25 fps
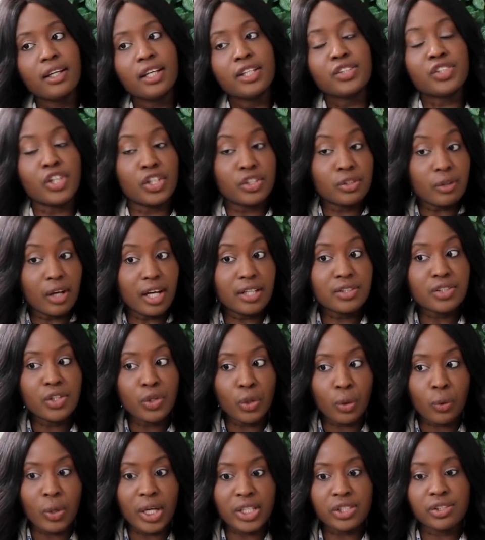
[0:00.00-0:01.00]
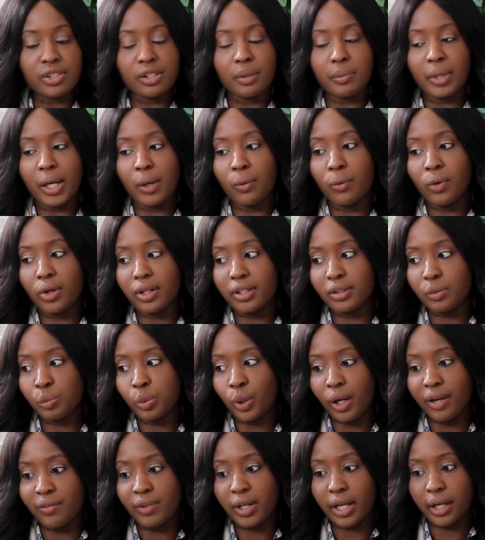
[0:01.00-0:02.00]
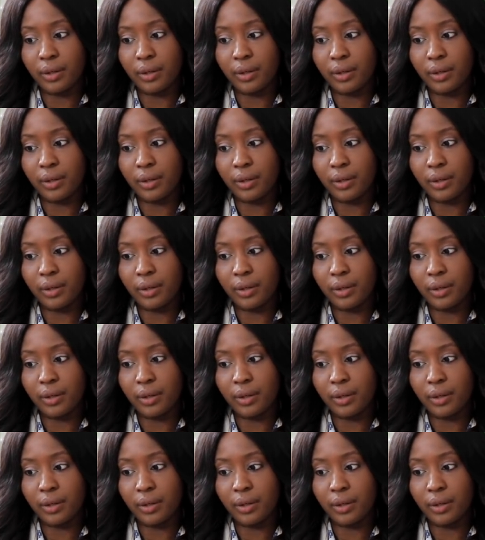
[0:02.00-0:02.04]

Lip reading: So to answer your question about what is private